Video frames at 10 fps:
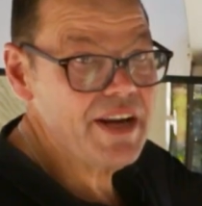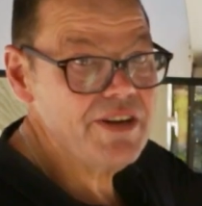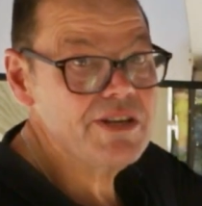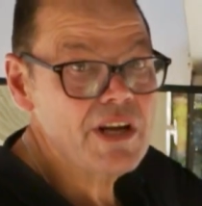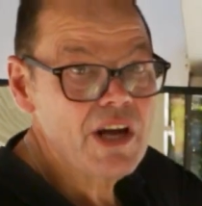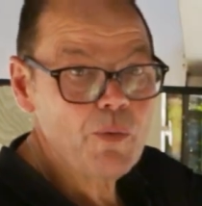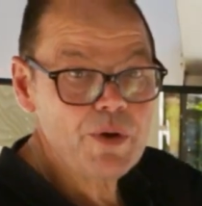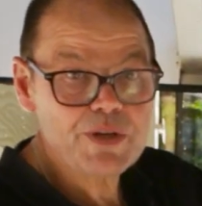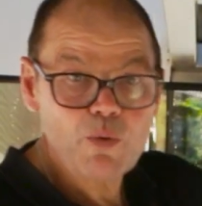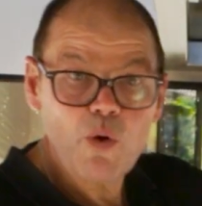end,
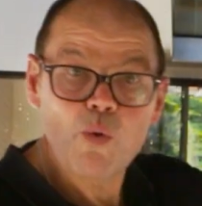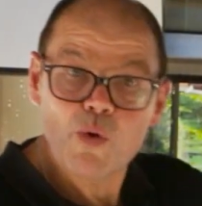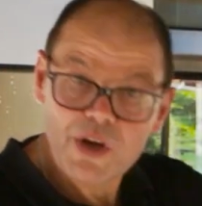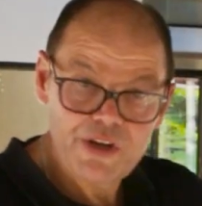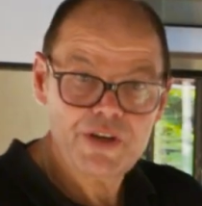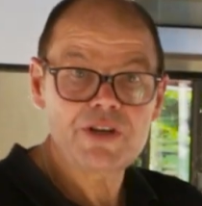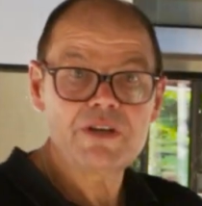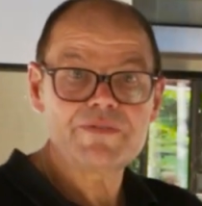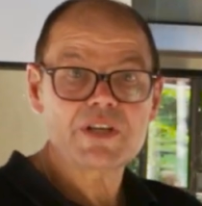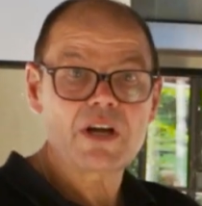which were all
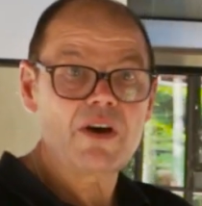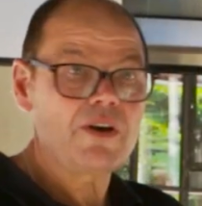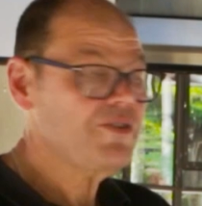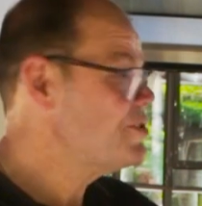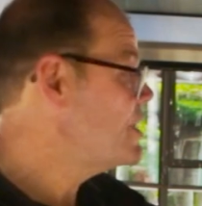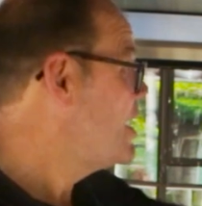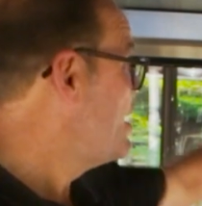curved glass,